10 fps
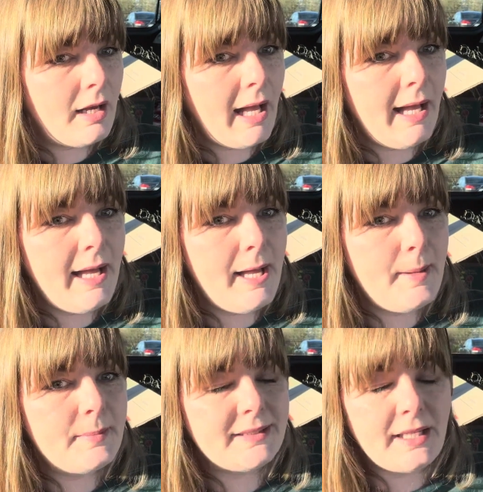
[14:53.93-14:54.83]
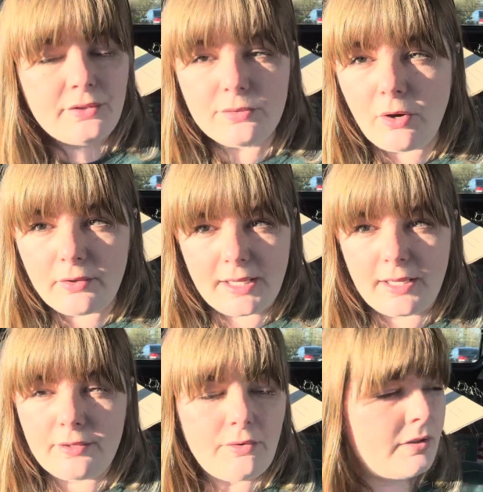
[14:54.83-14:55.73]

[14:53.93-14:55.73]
said the wrong thing at the wrong